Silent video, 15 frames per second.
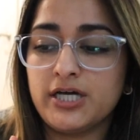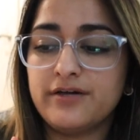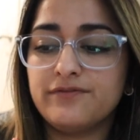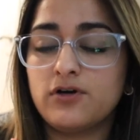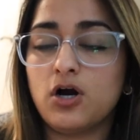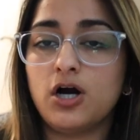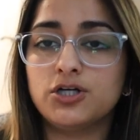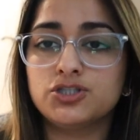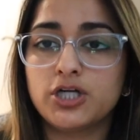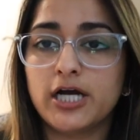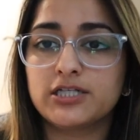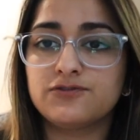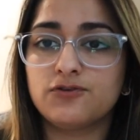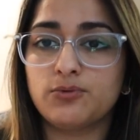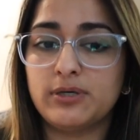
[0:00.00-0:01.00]
have
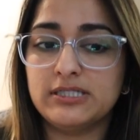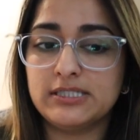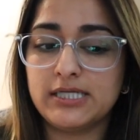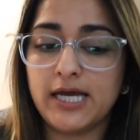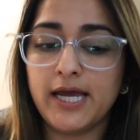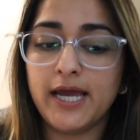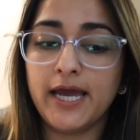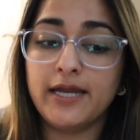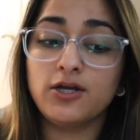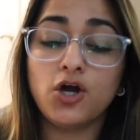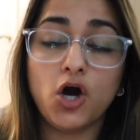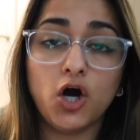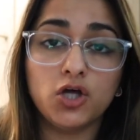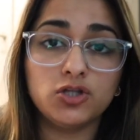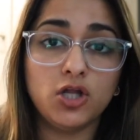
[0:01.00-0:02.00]
contracts for Wednesday and
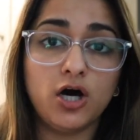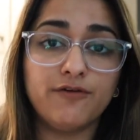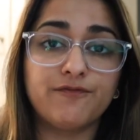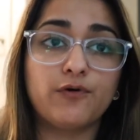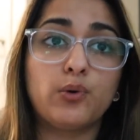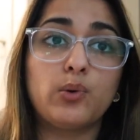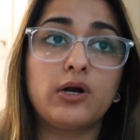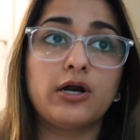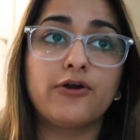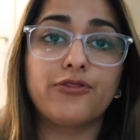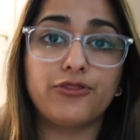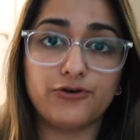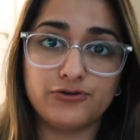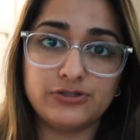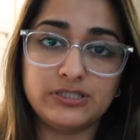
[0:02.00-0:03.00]
con law for
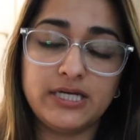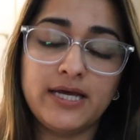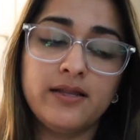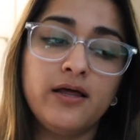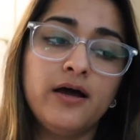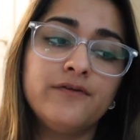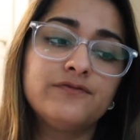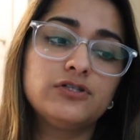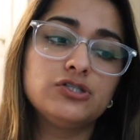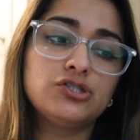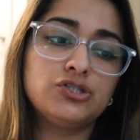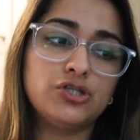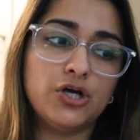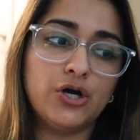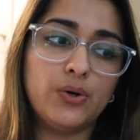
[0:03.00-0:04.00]
Thursday left,
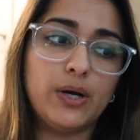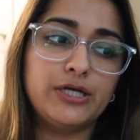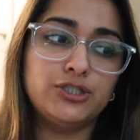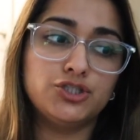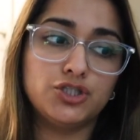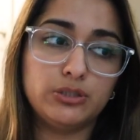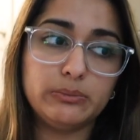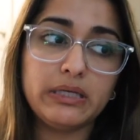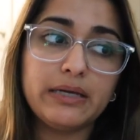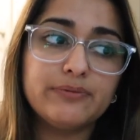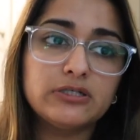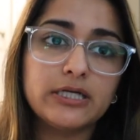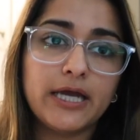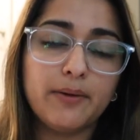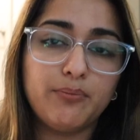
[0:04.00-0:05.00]
so I should be able
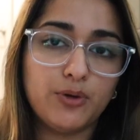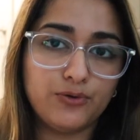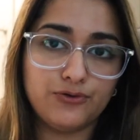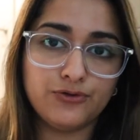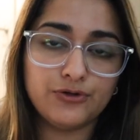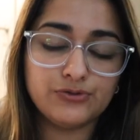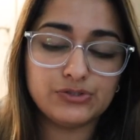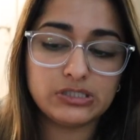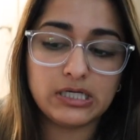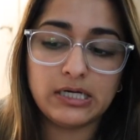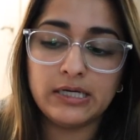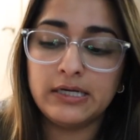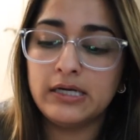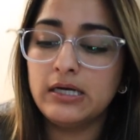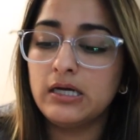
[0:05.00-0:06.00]
to get both of those
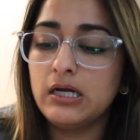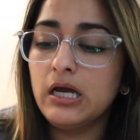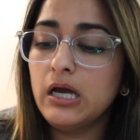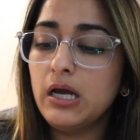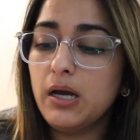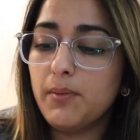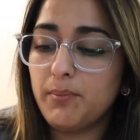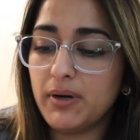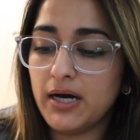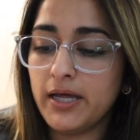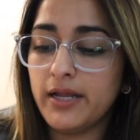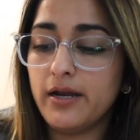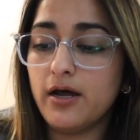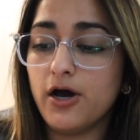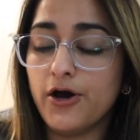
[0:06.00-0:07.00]
done.
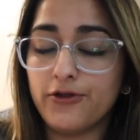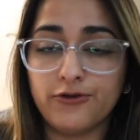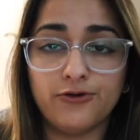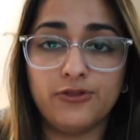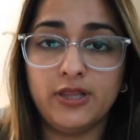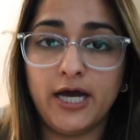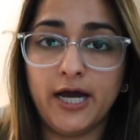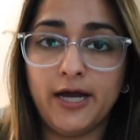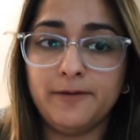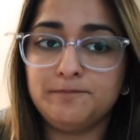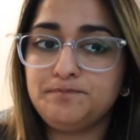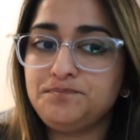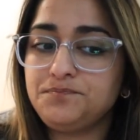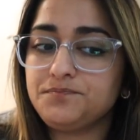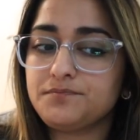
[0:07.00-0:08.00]
But other than that,
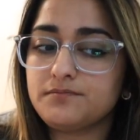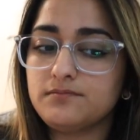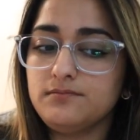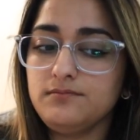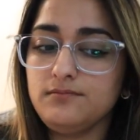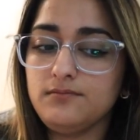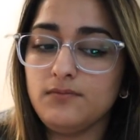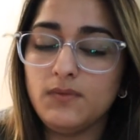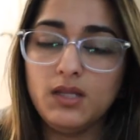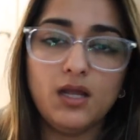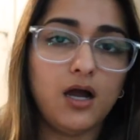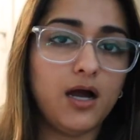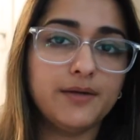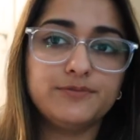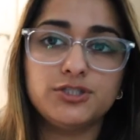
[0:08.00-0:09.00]

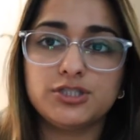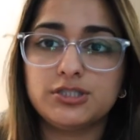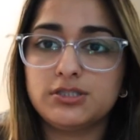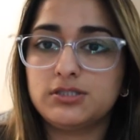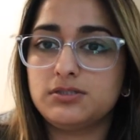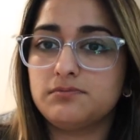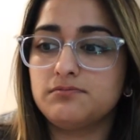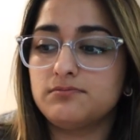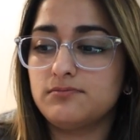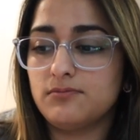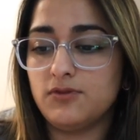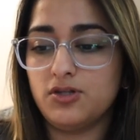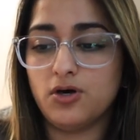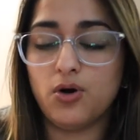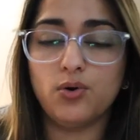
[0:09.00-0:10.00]
I'm just
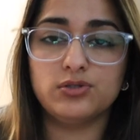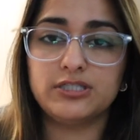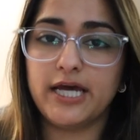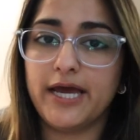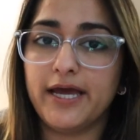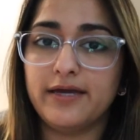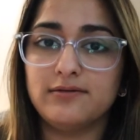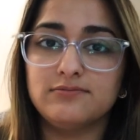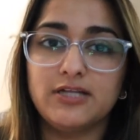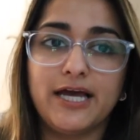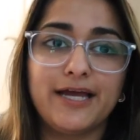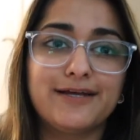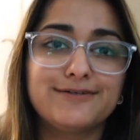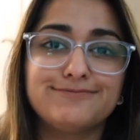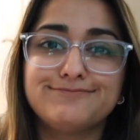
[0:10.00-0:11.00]
the whole day
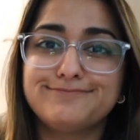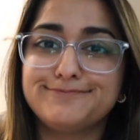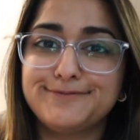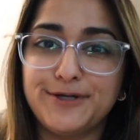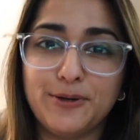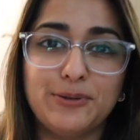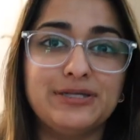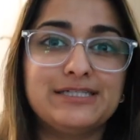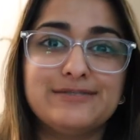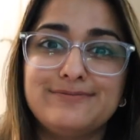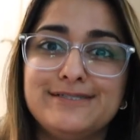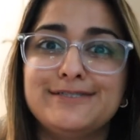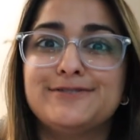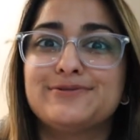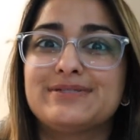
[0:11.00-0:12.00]
like going to
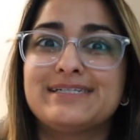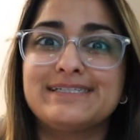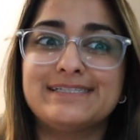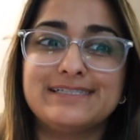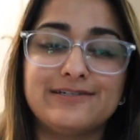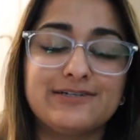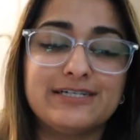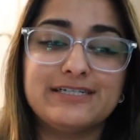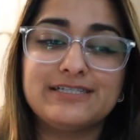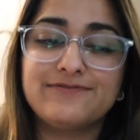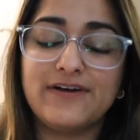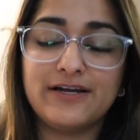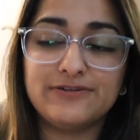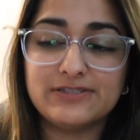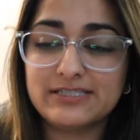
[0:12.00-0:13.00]
be doing serious
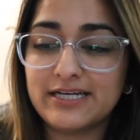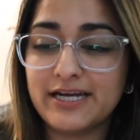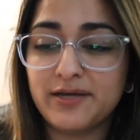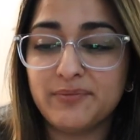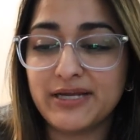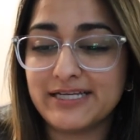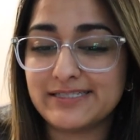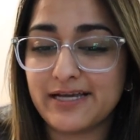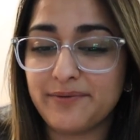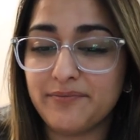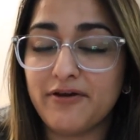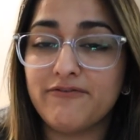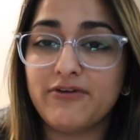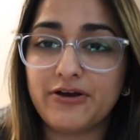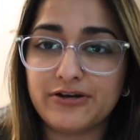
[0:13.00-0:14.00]
final studying because I'm
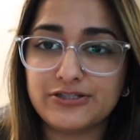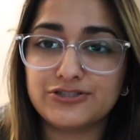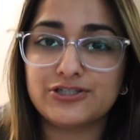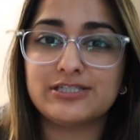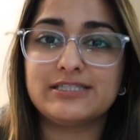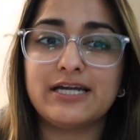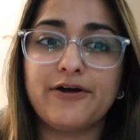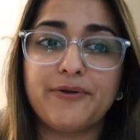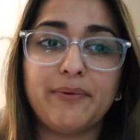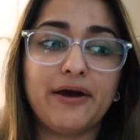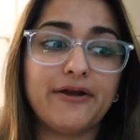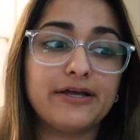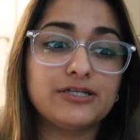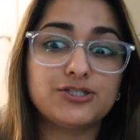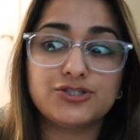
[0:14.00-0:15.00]
very stressed out
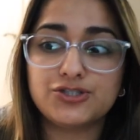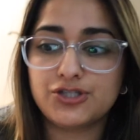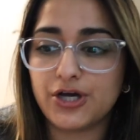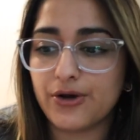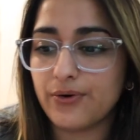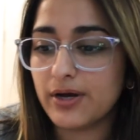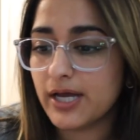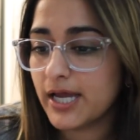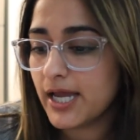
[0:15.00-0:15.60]
about it. So